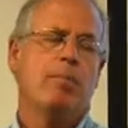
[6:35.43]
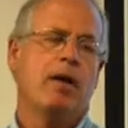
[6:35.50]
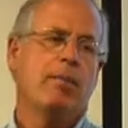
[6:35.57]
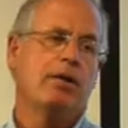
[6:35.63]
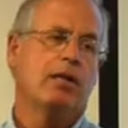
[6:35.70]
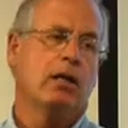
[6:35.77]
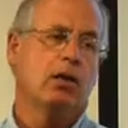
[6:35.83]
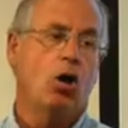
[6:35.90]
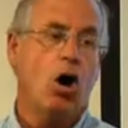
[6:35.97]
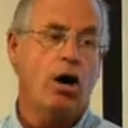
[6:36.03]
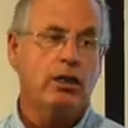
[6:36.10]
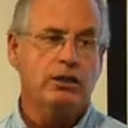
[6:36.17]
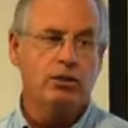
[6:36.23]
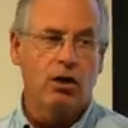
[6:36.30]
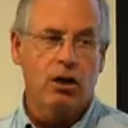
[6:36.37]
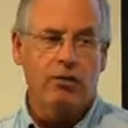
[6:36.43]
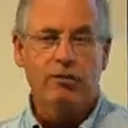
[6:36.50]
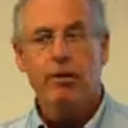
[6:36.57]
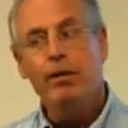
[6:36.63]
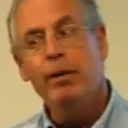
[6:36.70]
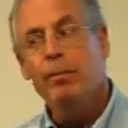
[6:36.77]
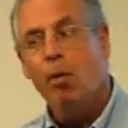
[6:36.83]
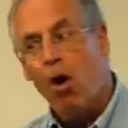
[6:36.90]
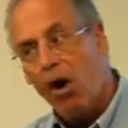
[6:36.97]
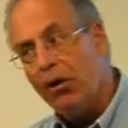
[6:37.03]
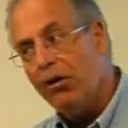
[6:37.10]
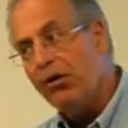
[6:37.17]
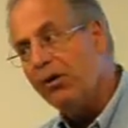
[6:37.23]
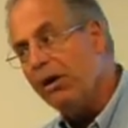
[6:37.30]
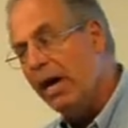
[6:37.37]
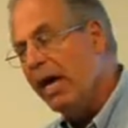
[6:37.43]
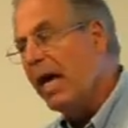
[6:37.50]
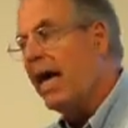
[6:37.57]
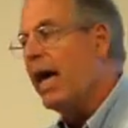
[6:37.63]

maybe the locks aren't very modern,